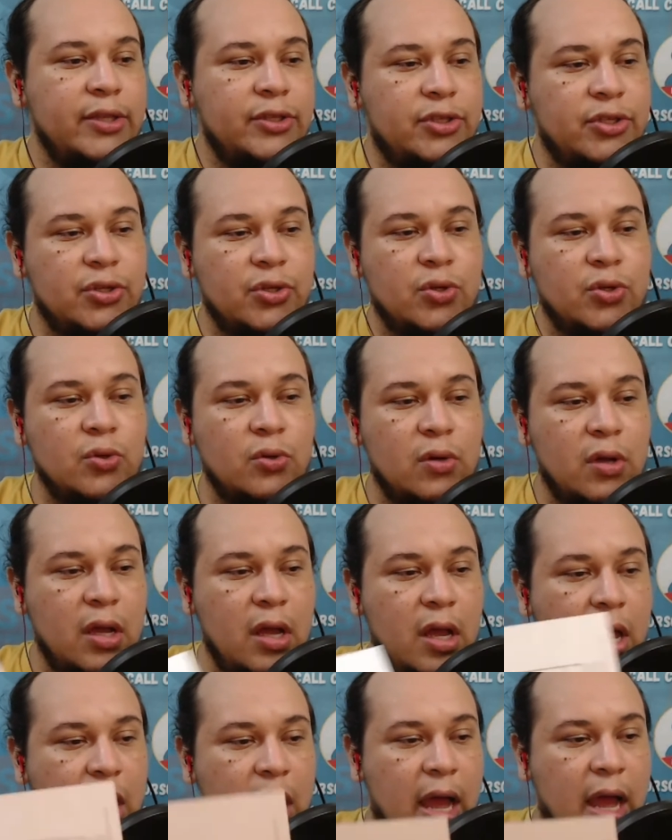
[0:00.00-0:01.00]
to
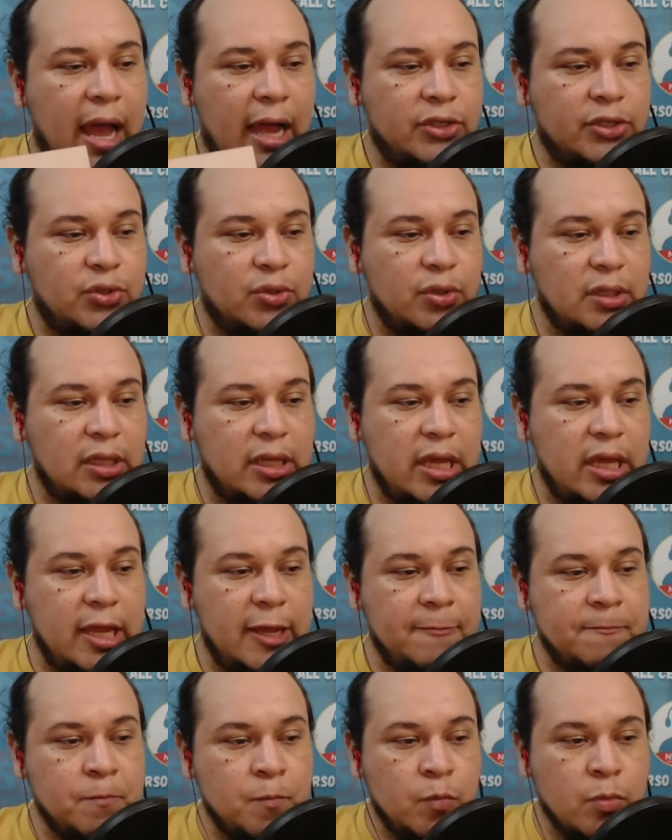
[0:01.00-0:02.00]

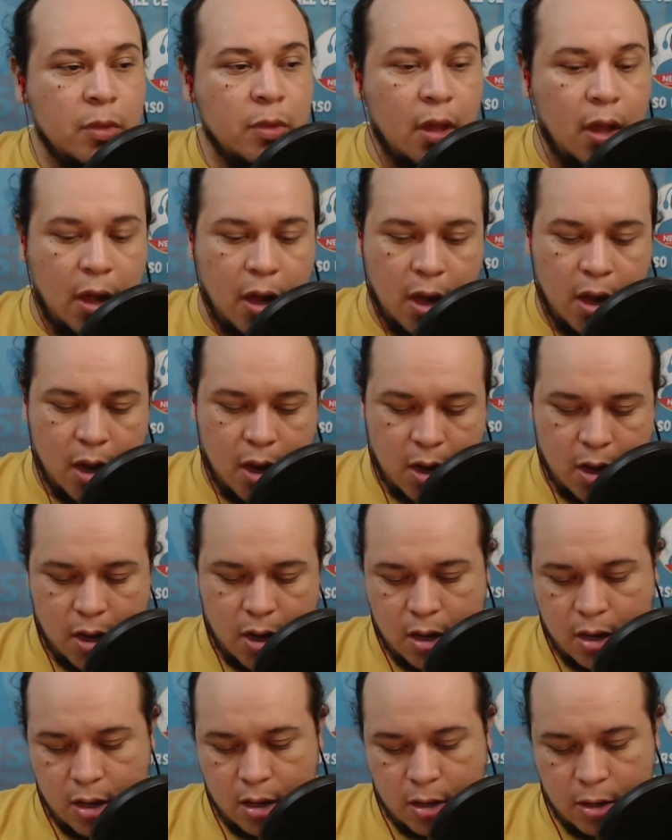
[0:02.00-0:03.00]
actually
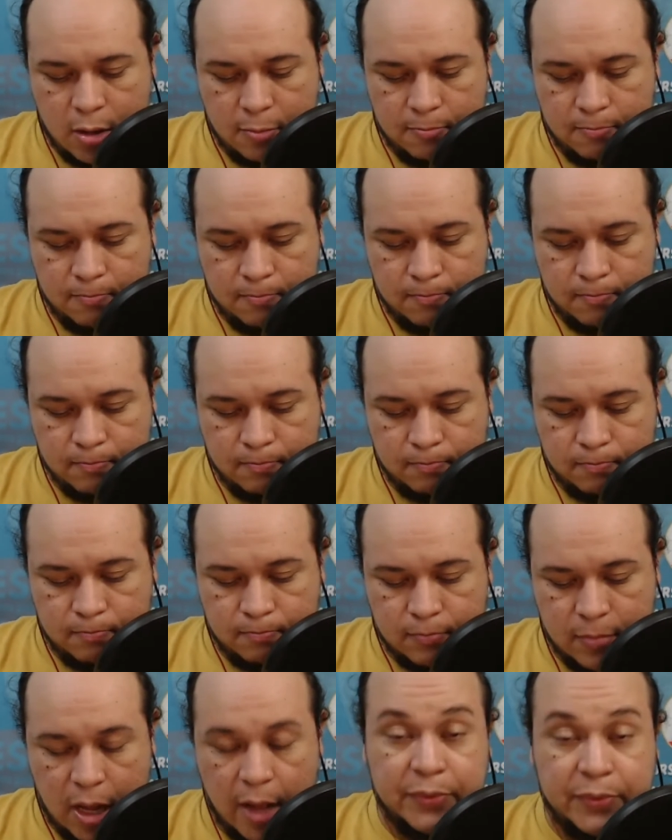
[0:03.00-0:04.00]

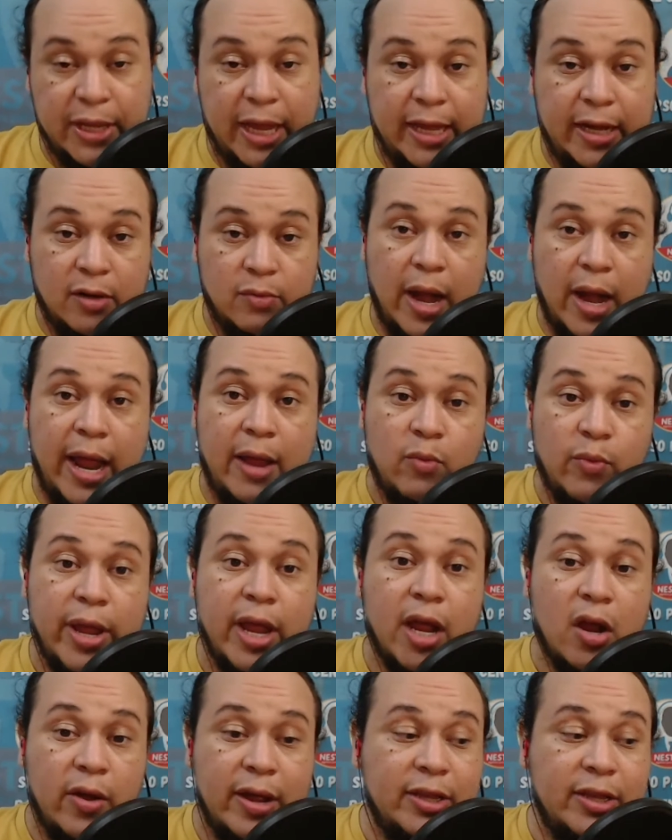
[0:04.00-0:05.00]
update it, right? We
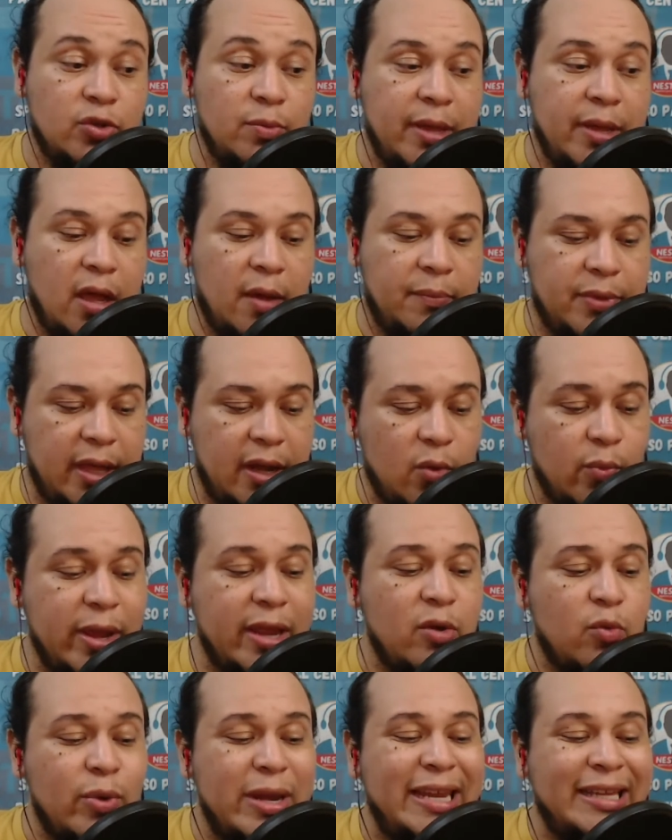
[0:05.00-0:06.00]
are going to be updated.
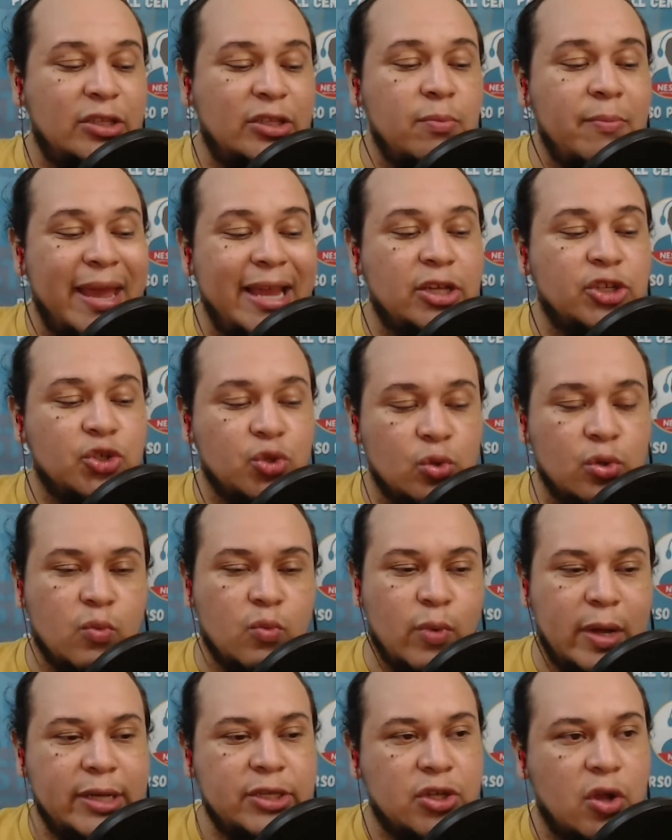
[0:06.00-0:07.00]
We need to make sure
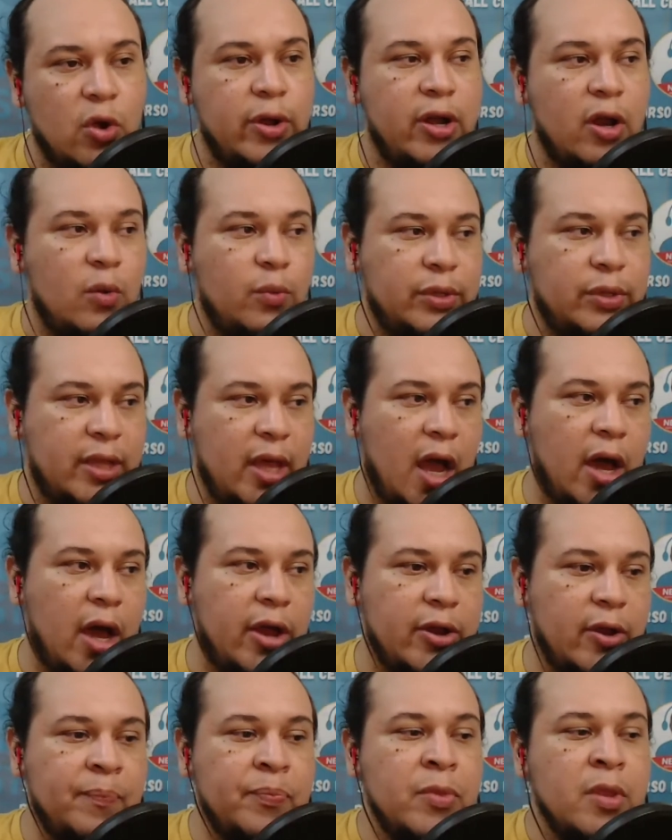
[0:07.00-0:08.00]
what is going on with the
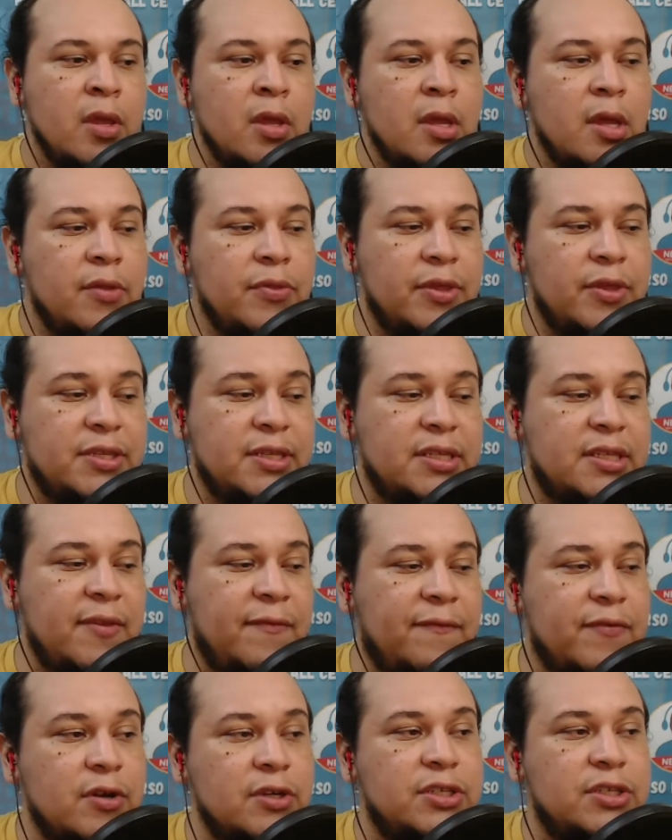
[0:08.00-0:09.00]
audio. This is the
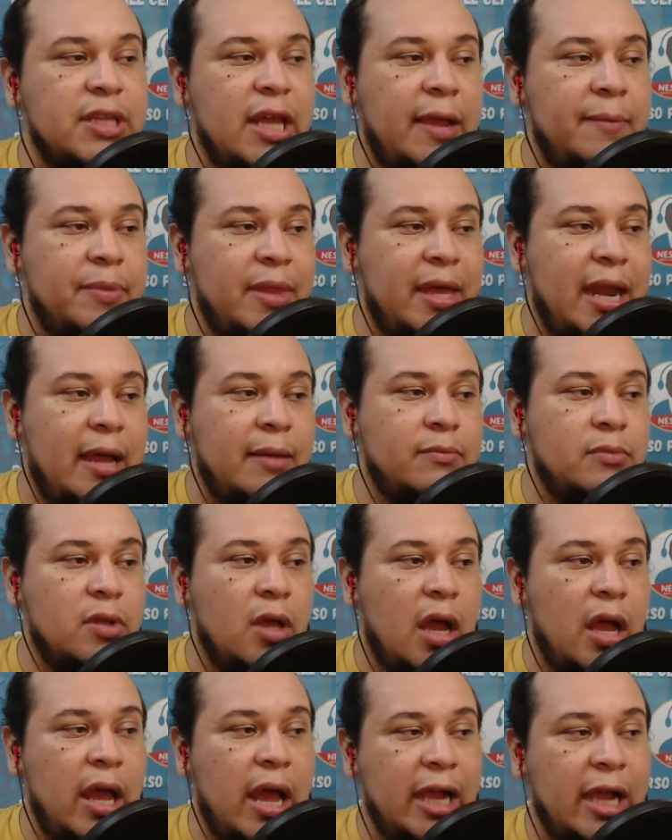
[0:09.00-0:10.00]
first time that I'm
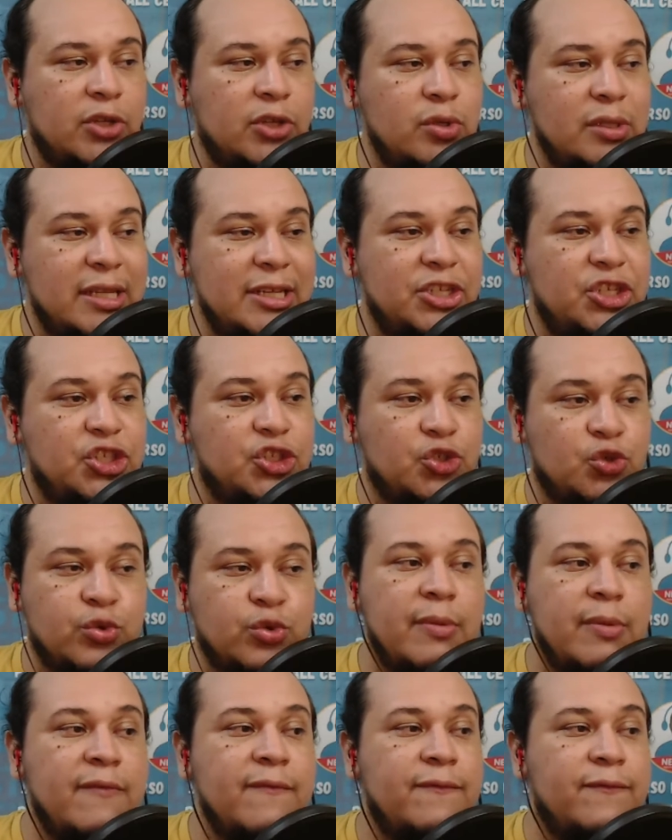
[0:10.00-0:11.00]
actually
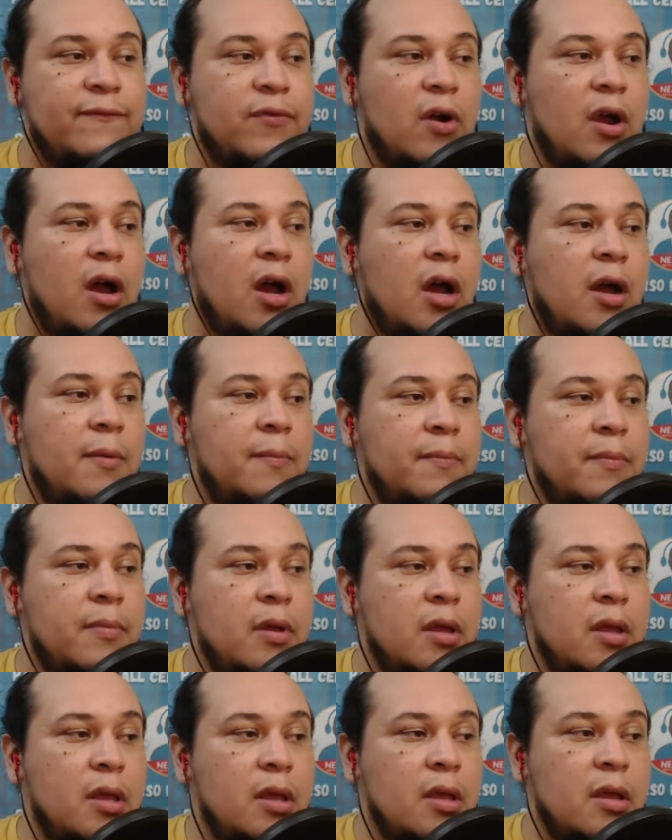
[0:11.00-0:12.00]
streaming from
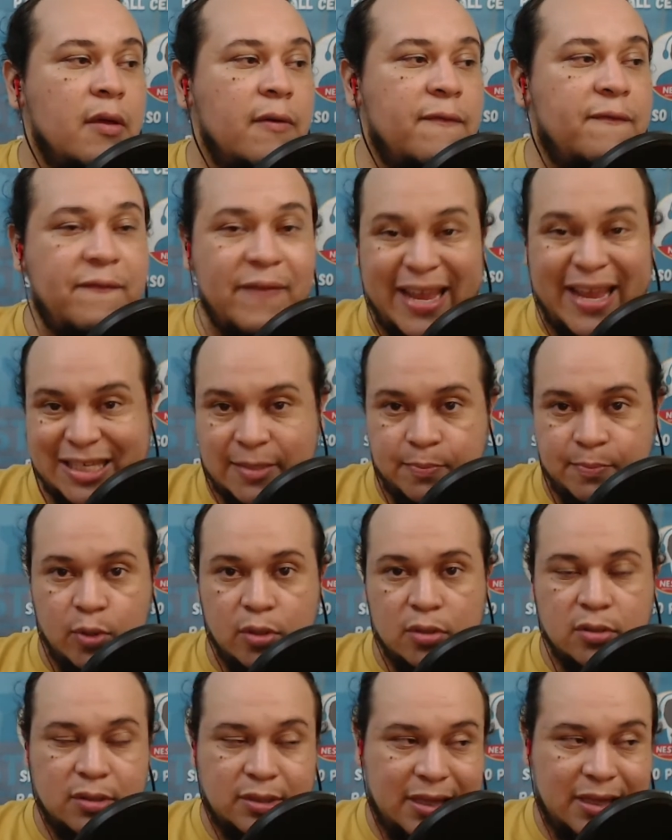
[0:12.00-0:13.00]

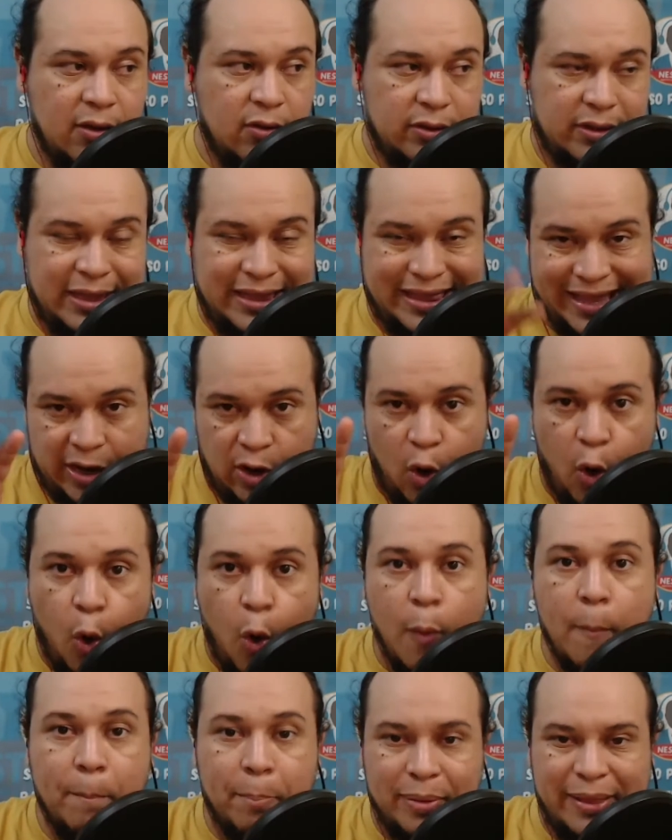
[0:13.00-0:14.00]
Facebook, their
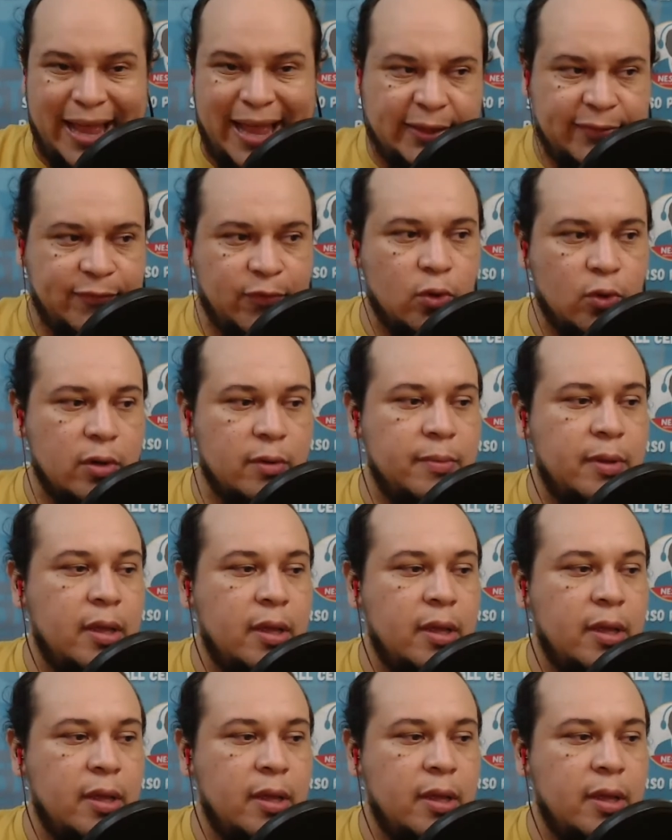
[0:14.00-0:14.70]
own platform.